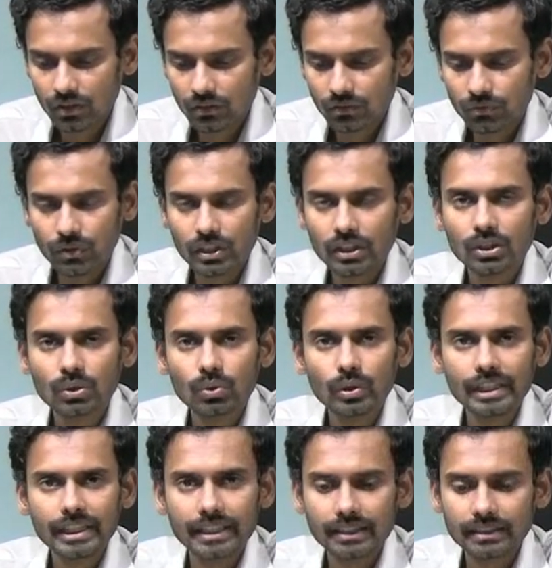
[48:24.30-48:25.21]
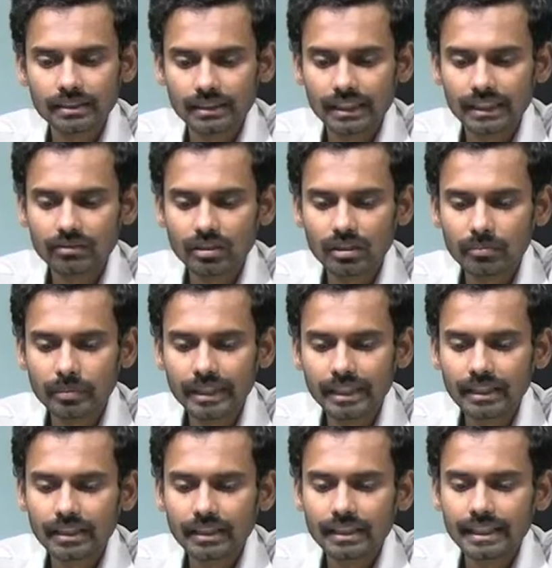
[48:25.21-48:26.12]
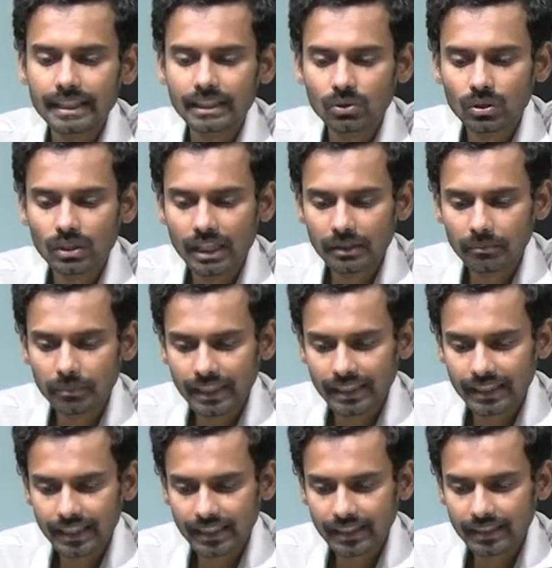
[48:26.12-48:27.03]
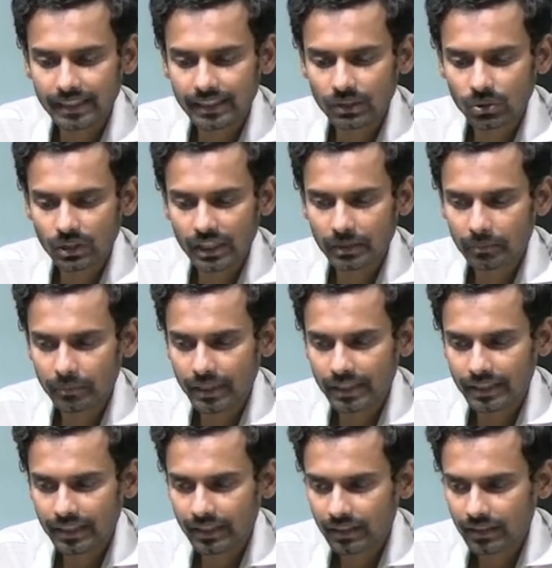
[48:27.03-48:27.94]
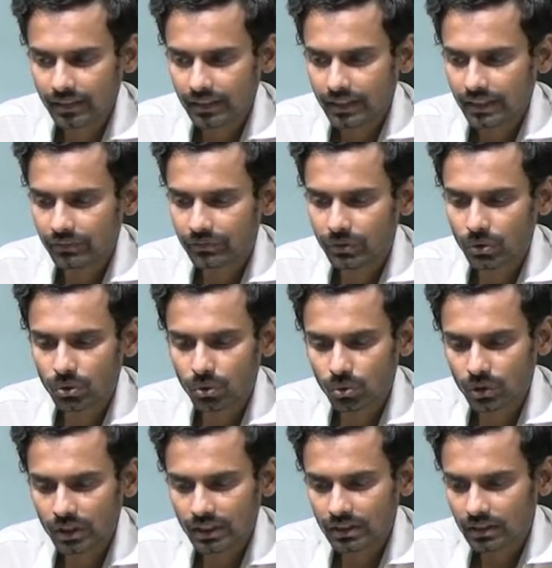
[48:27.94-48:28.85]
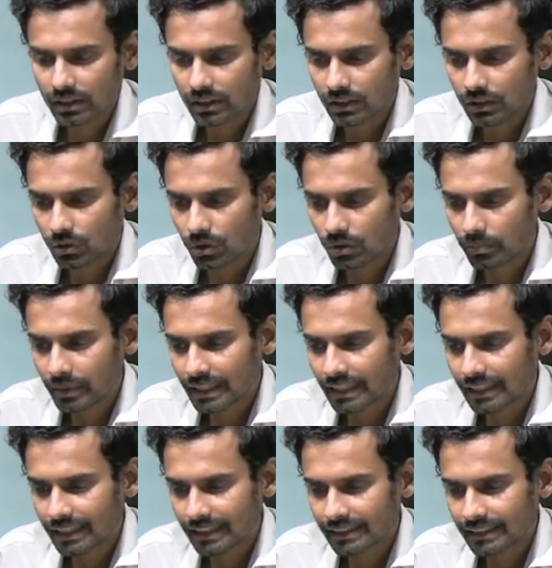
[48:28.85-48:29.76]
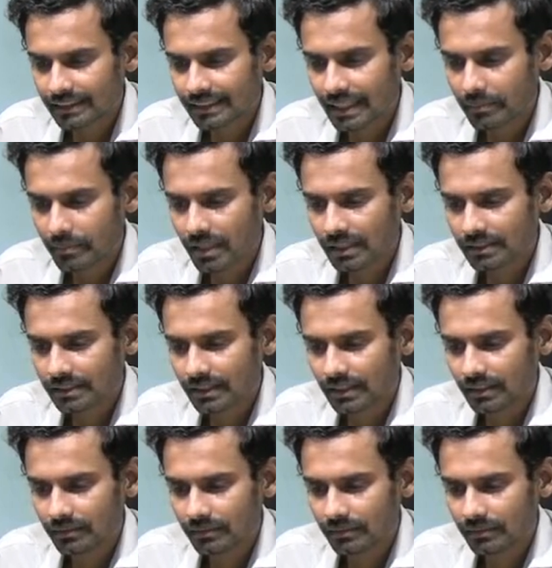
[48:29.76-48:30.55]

For 2 years it will be into 9 by 10 into 9 by 10. If you do this, you will be getting the same answer.